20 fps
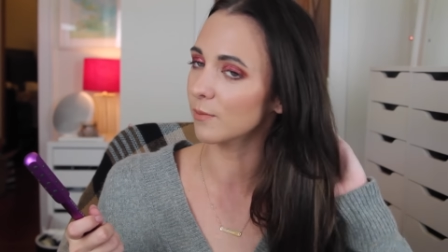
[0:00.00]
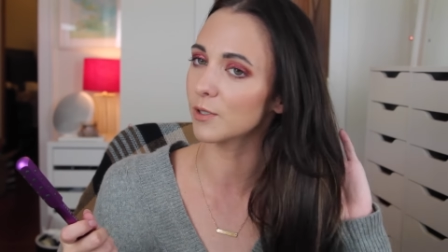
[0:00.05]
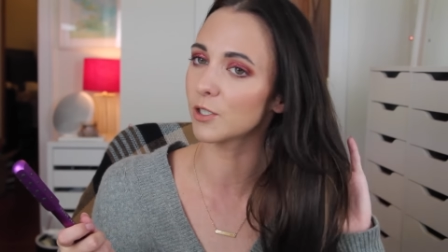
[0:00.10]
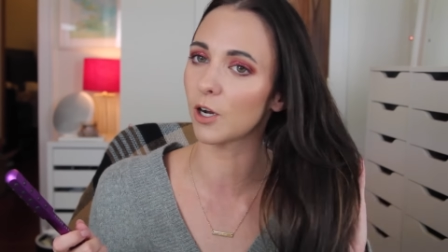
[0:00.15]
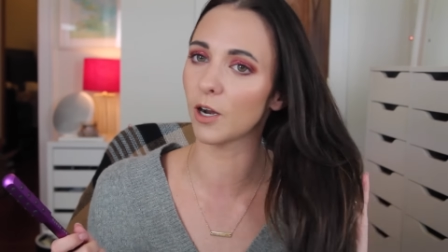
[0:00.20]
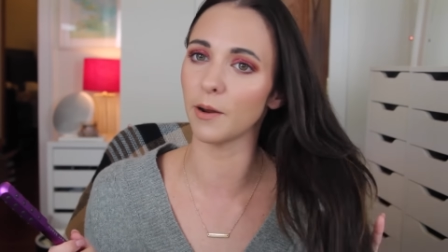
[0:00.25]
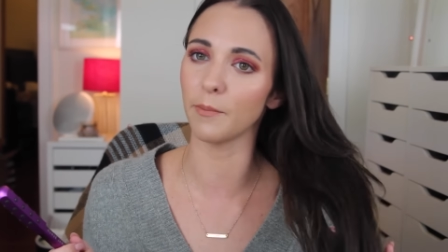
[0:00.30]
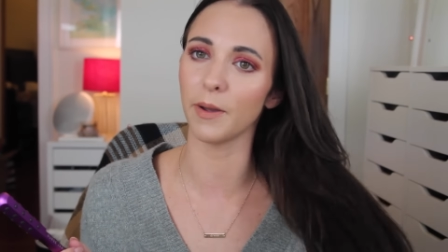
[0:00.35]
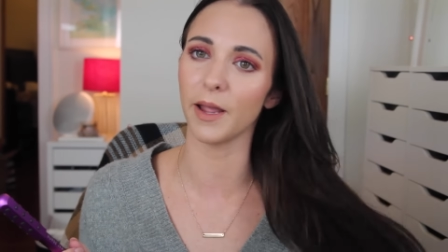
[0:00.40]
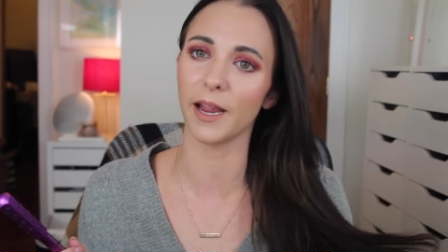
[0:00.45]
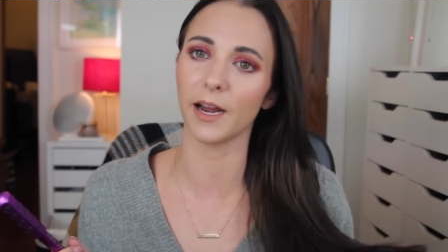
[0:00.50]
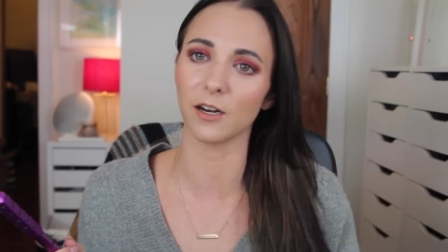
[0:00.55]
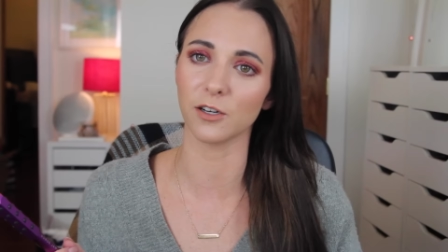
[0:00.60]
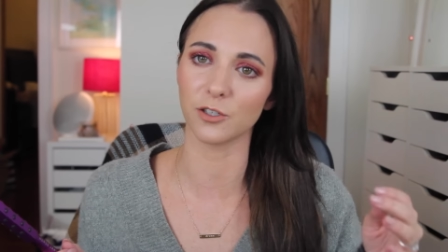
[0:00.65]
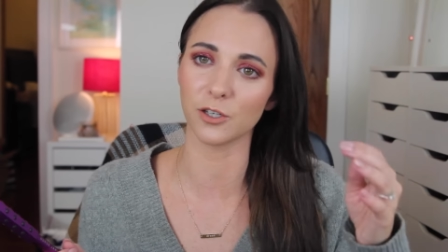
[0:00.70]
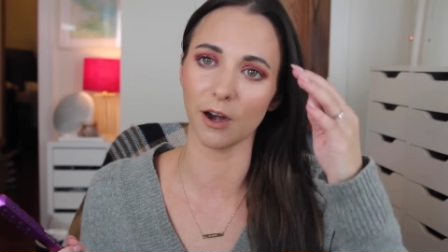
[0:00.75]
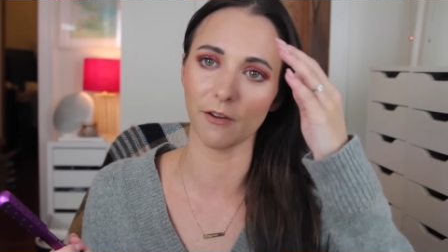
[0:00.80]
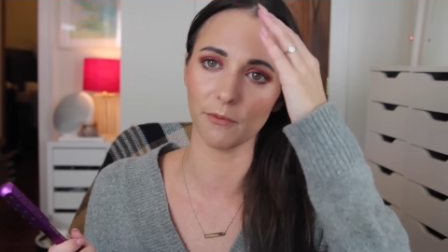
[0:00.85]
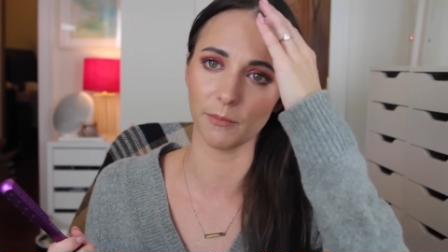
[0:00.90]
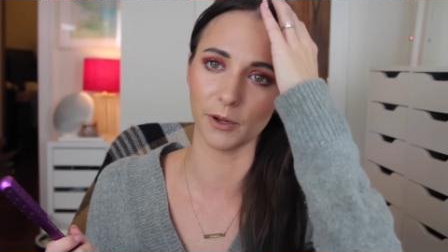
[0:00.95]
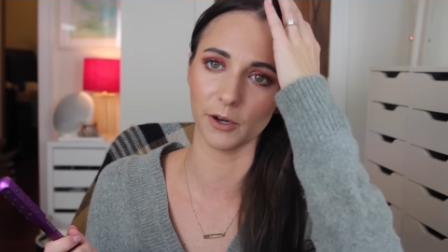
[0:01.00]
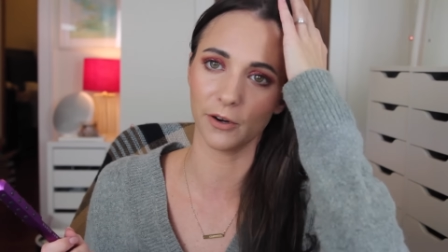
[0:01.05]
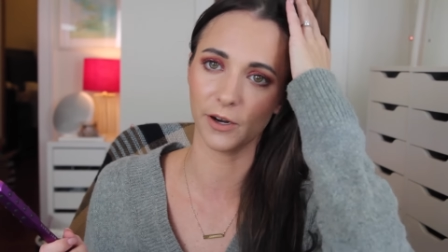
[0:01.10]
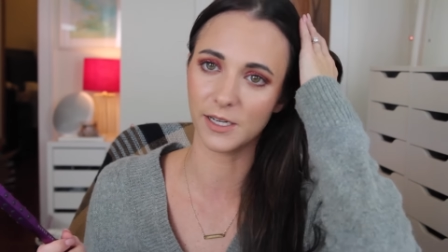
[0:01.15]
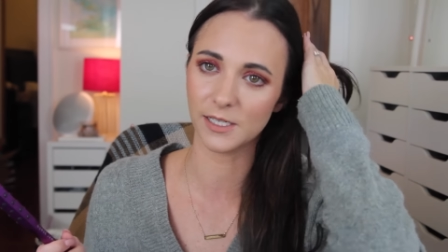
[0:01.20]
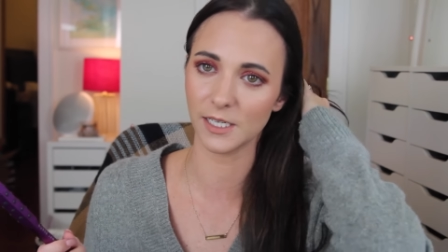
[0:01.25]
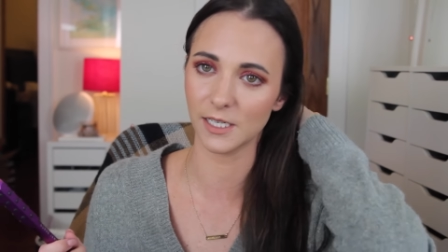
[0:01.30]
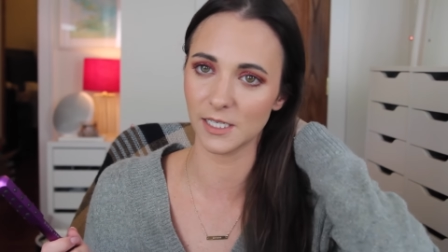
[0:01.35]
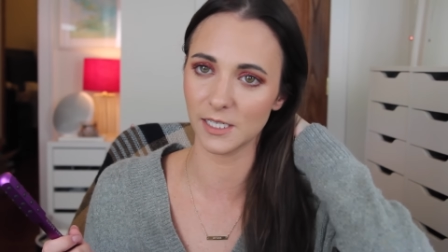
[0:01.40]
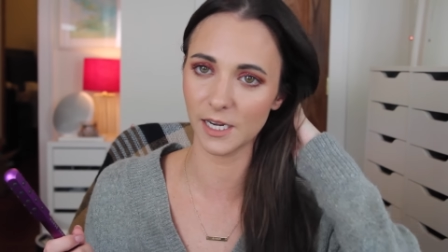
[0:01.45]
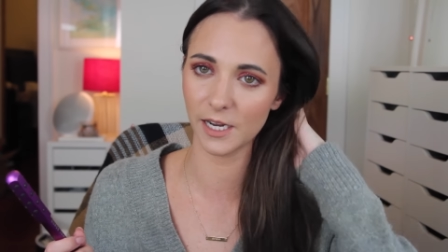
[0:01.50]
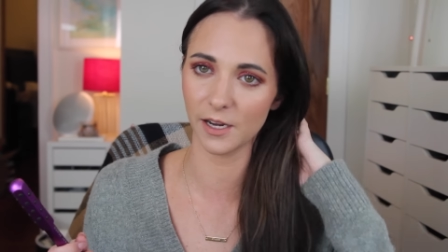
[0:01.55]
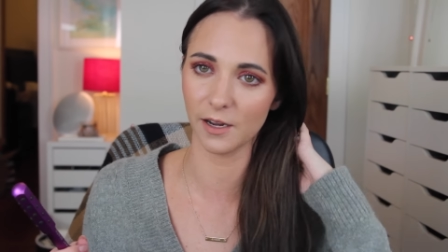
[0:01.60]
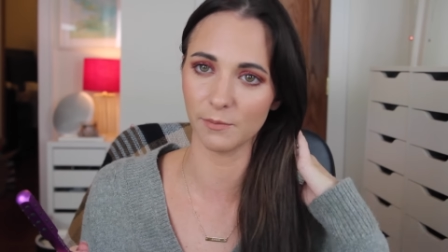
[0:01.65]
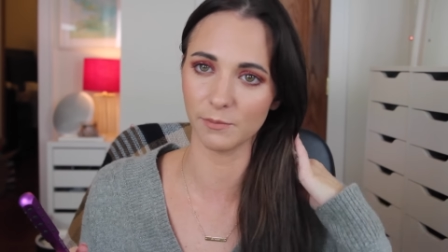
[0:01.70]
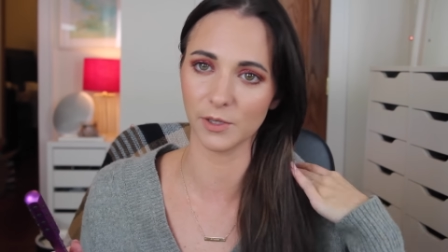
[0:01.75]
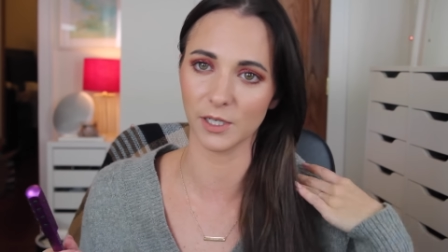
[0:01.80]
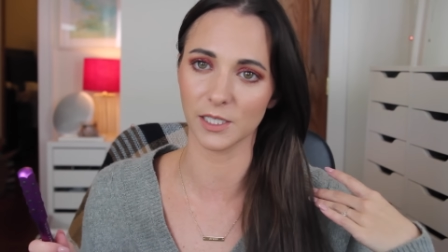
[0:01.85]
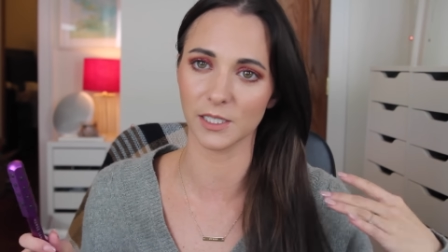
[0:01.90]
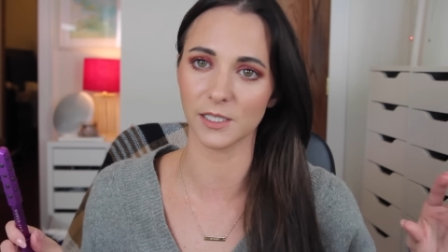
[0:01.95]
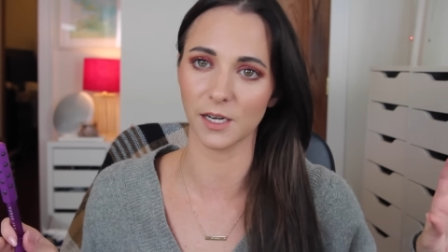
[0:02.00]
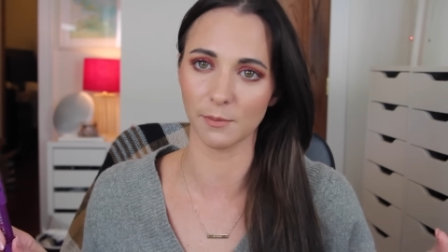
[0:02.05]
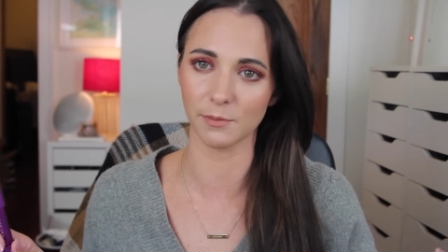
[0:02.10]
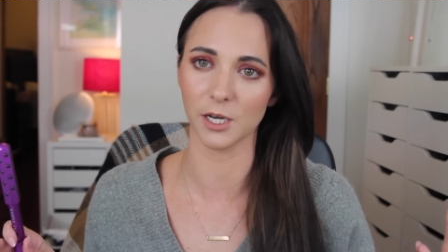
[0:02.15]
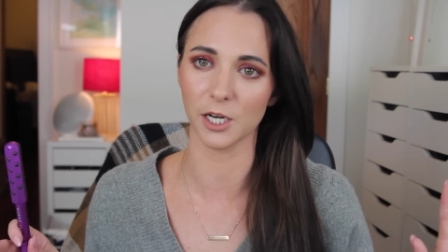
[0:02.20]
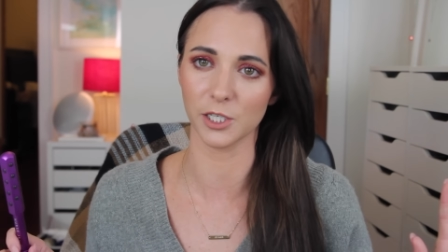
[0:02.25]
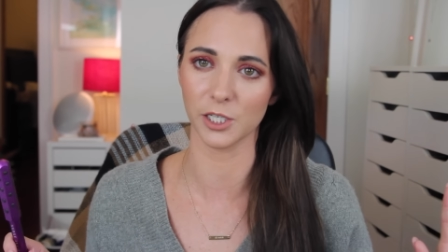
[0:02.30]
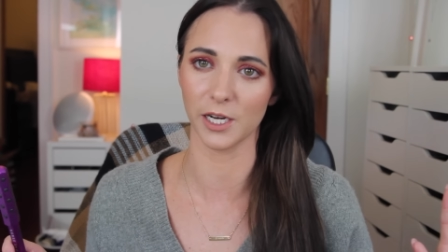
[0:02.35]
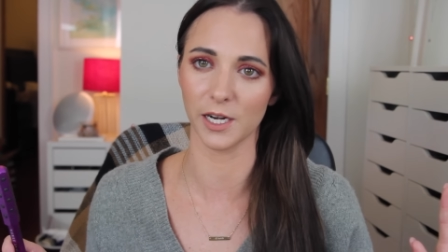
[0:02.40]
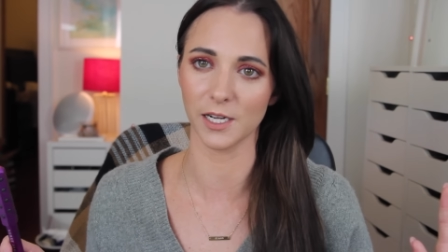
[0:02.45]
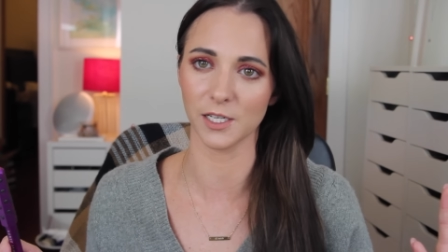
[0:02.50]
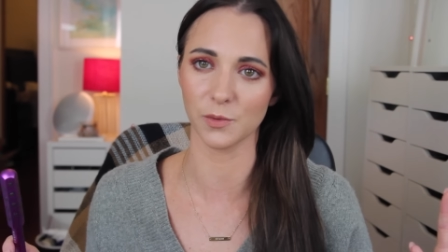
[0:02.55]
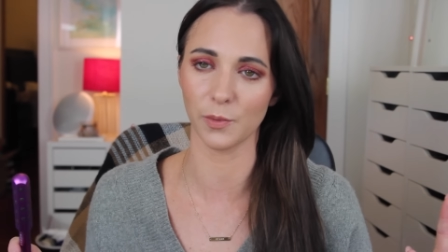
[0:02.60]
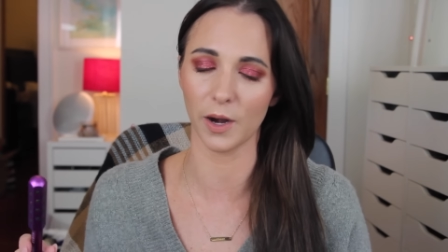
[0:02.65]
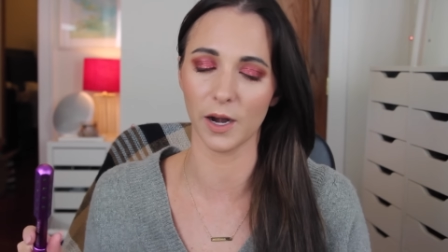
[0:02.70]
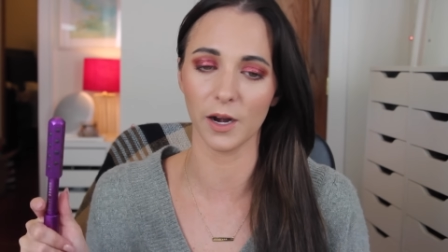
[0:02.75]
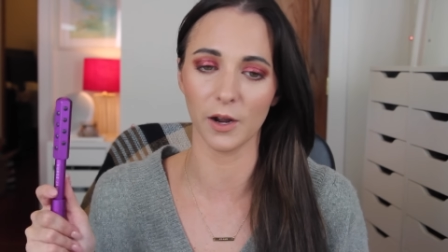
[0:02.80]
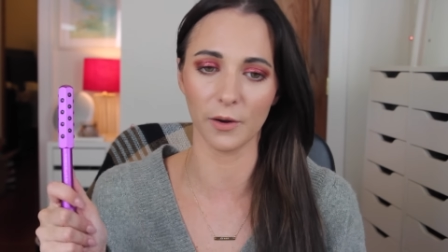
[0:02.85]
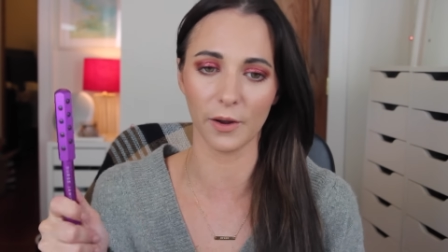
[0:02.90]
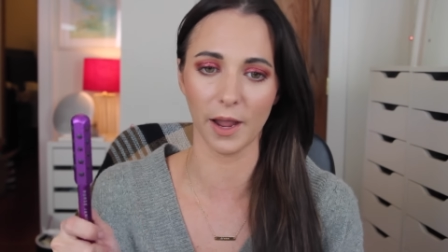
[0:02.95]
I'm sorry, my hair is driving me crazy today. I'm gonna stop touching it, I swear.